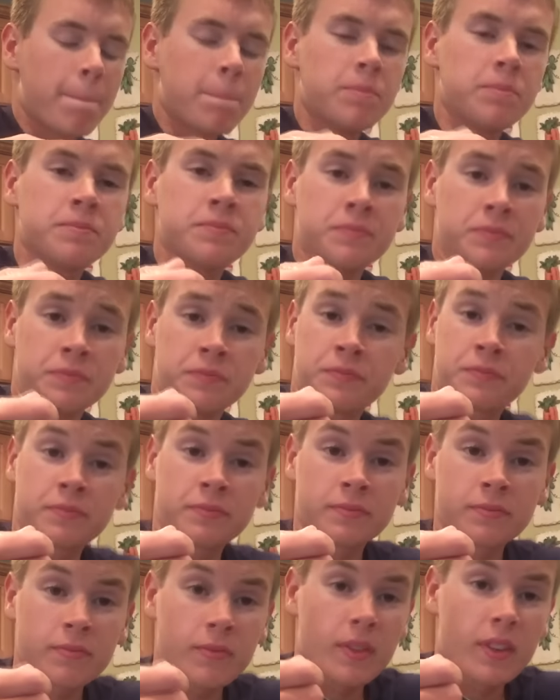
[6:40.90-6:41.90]

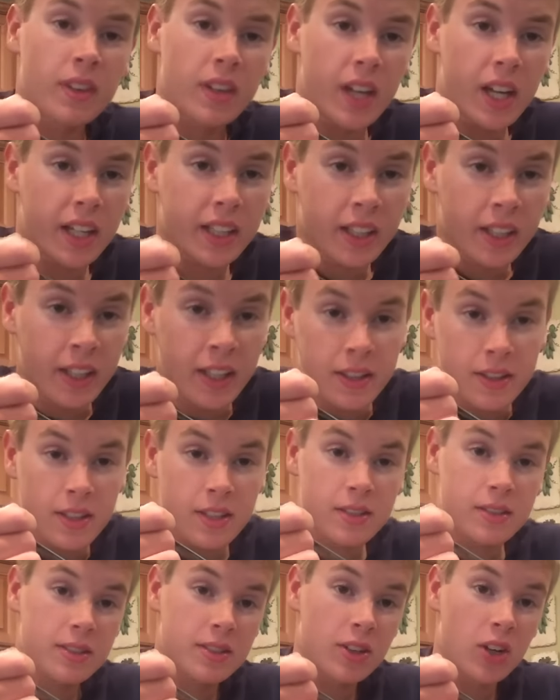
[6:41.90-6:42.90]
I could eat
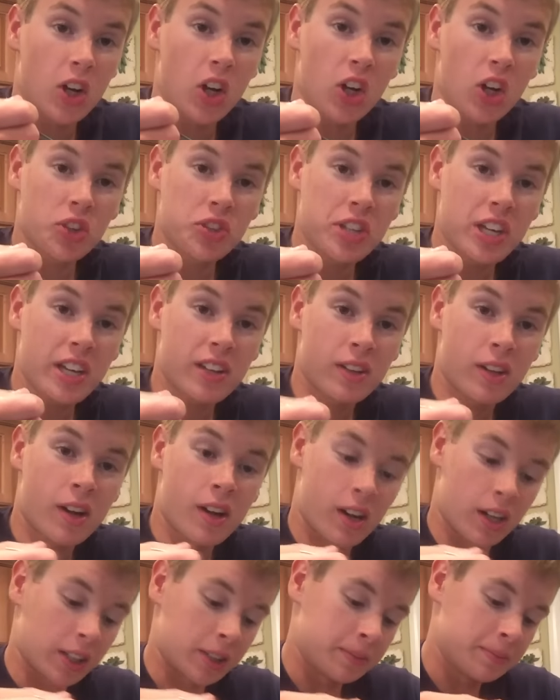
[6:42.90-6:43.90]
this all day
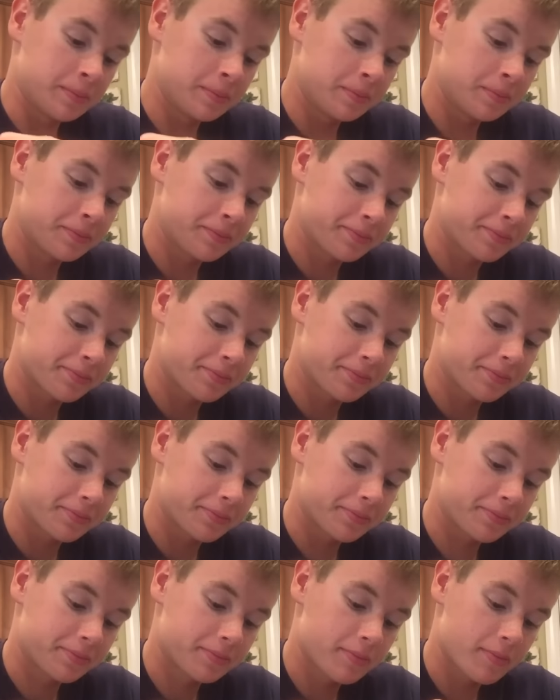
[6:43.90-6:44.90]
long.
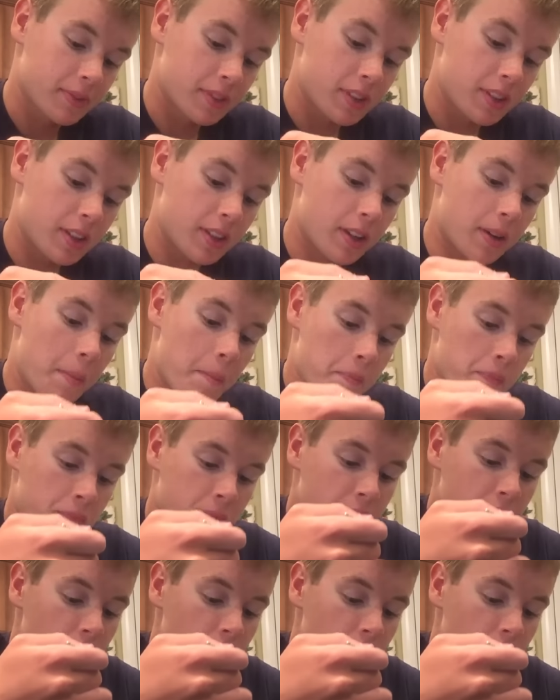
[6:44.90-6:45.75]
Yum.